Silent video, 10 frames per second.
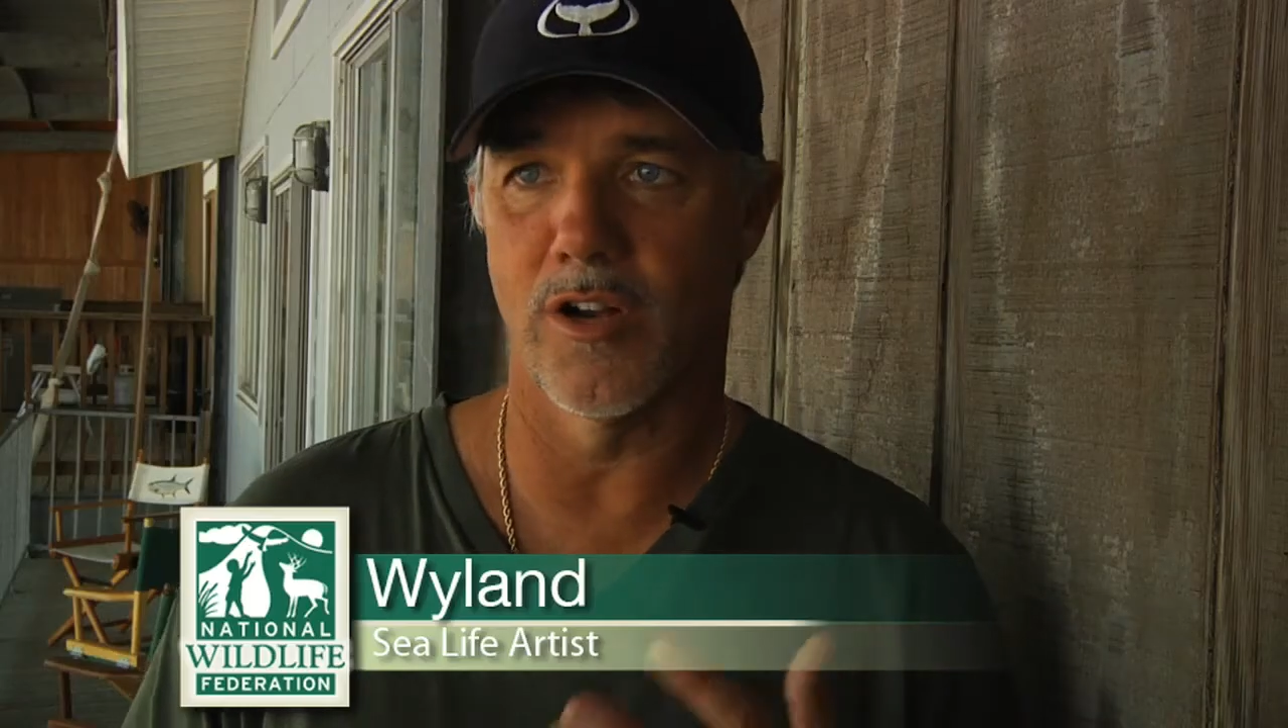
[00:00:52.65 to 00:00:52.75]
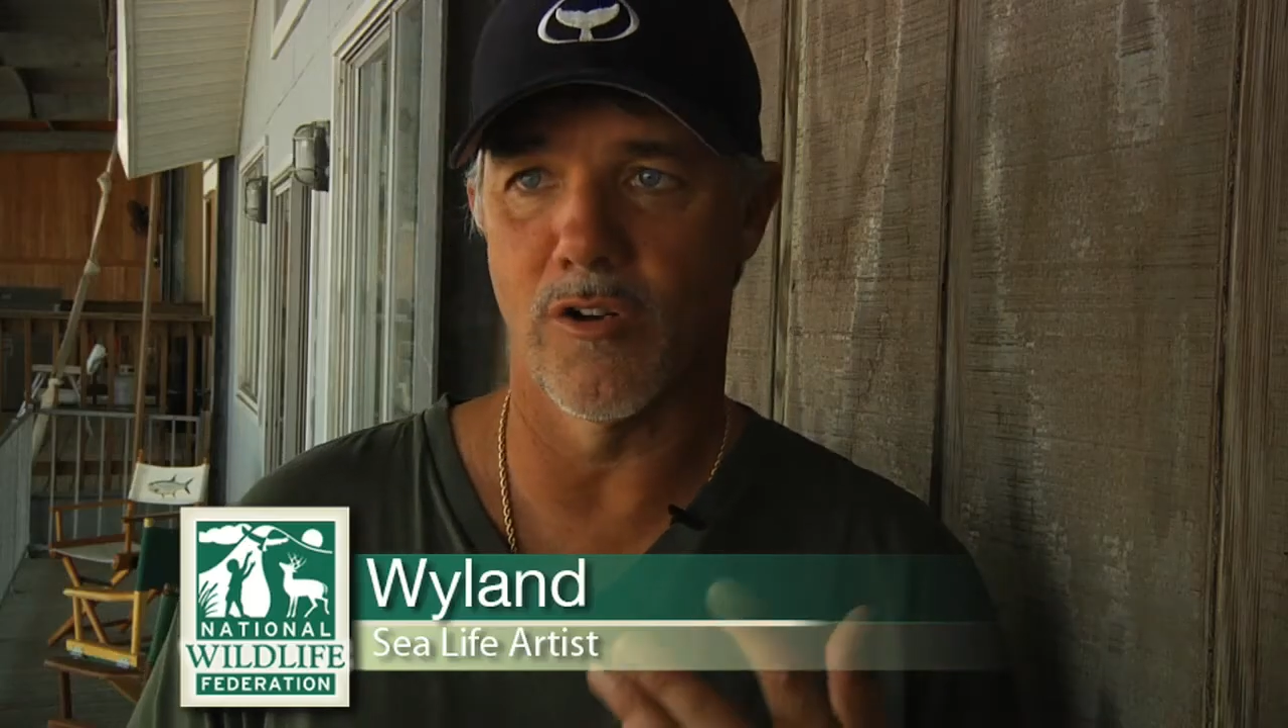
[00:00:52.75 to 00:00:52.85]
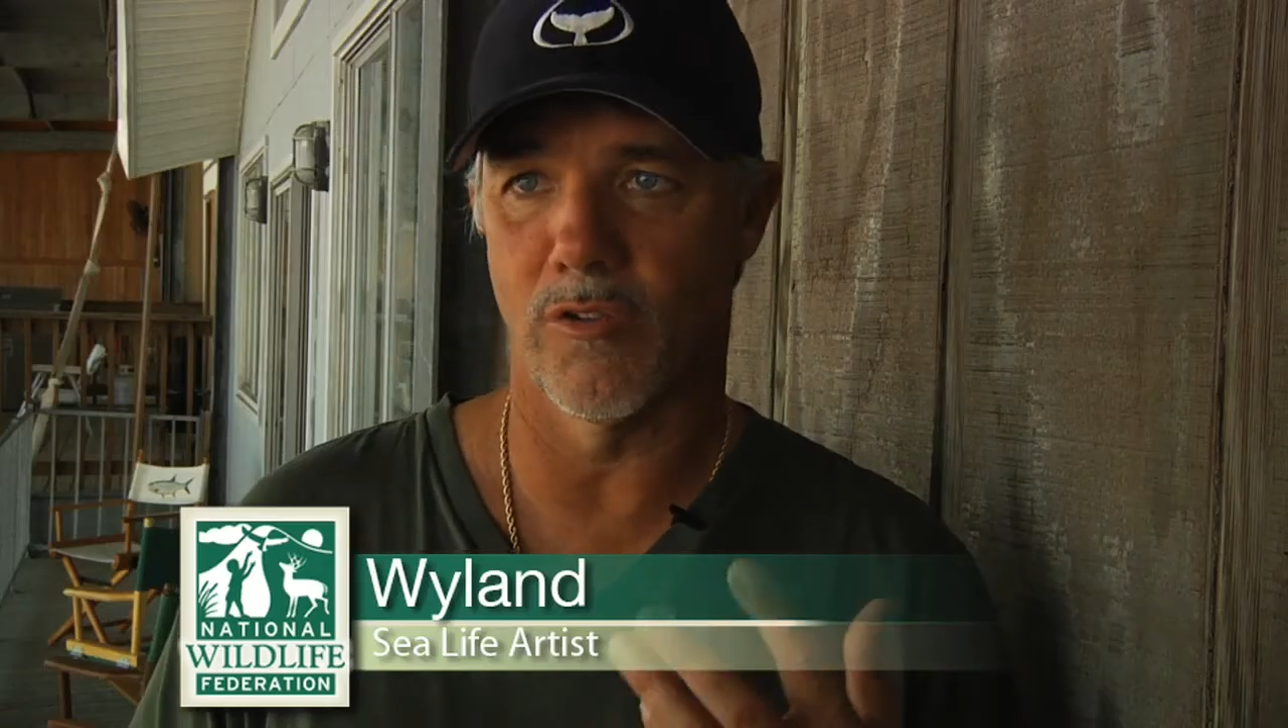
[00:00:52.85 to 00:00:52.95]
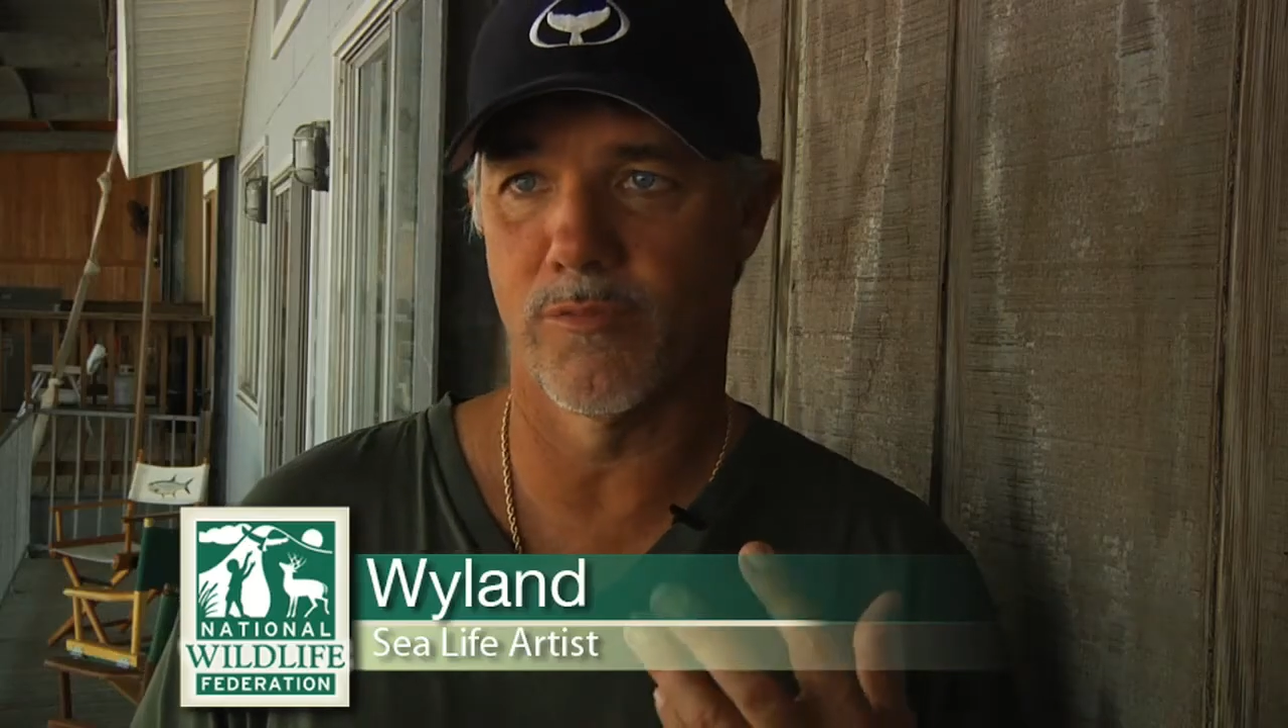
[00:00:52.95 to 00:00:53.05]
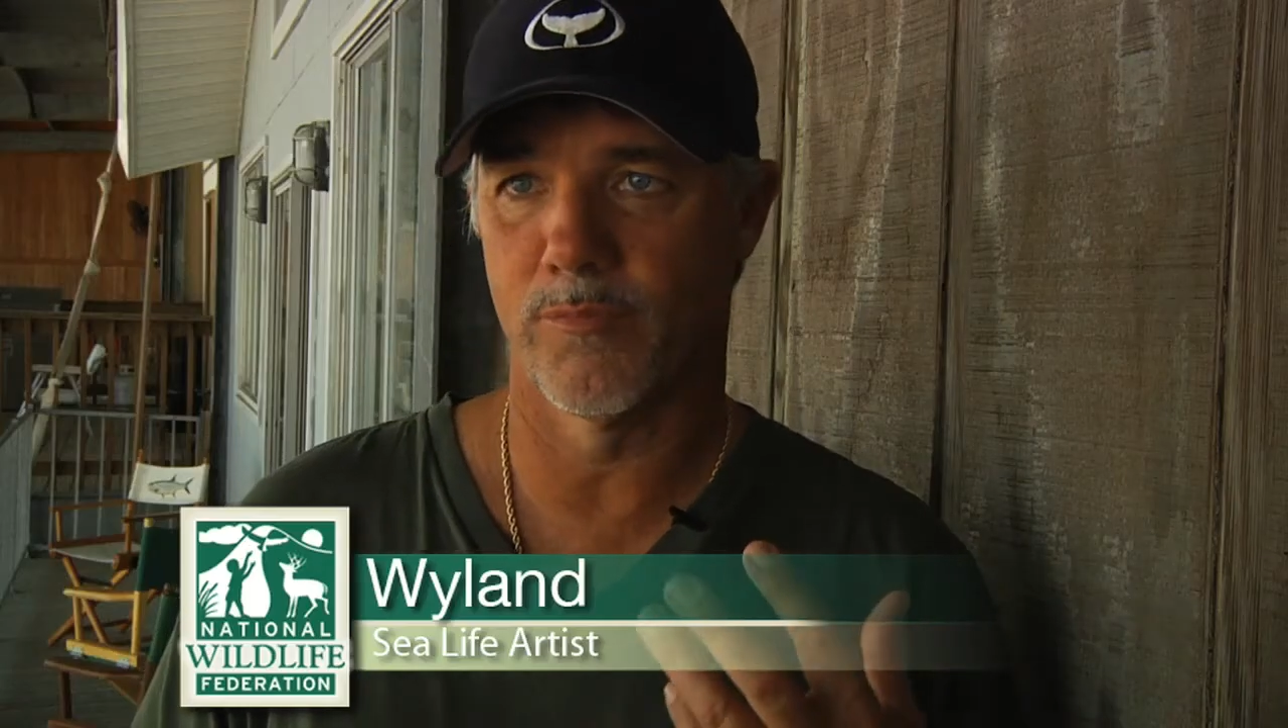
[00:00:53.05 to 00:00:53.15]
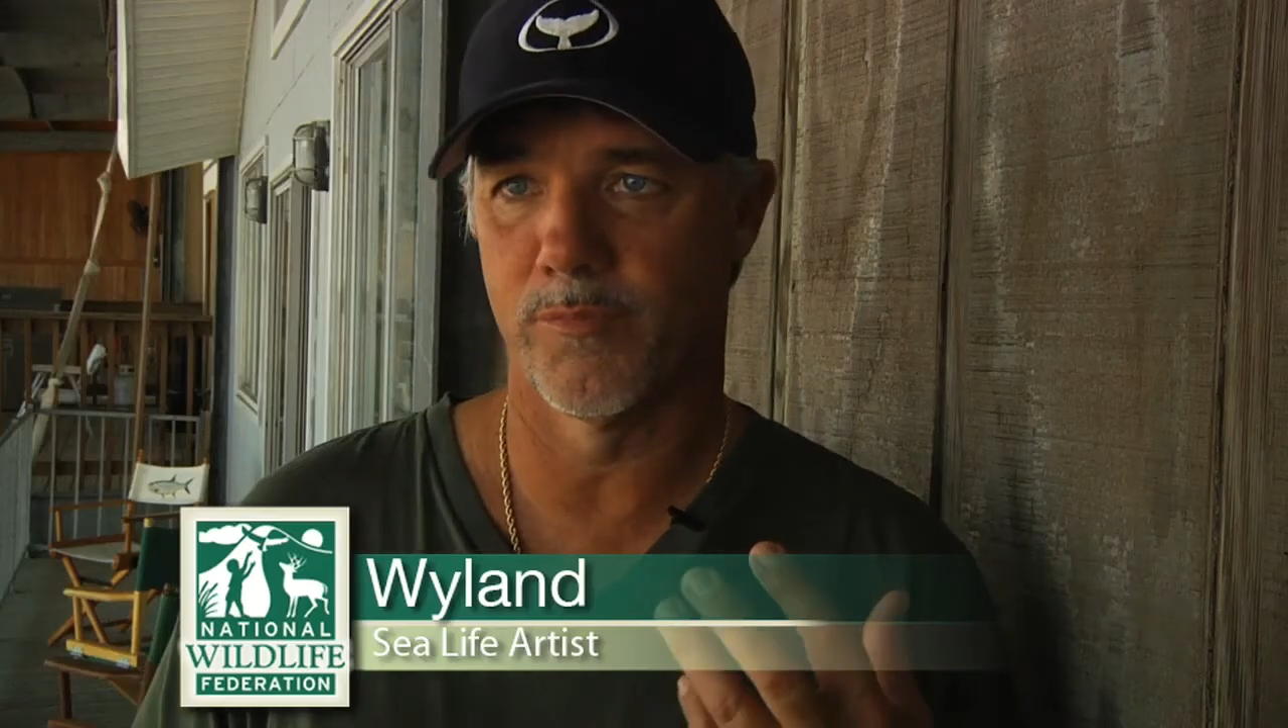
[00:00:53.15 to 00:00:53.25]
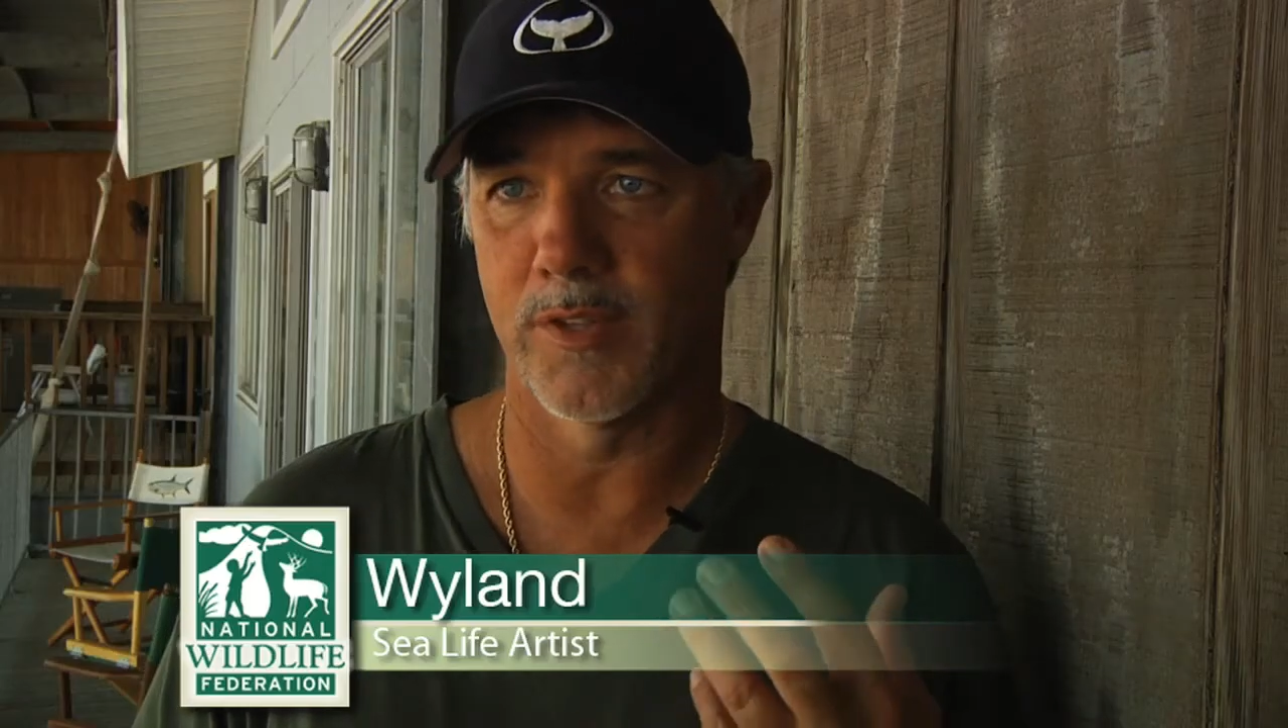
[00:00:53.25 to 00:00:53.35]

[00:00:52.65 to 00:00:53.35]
you know,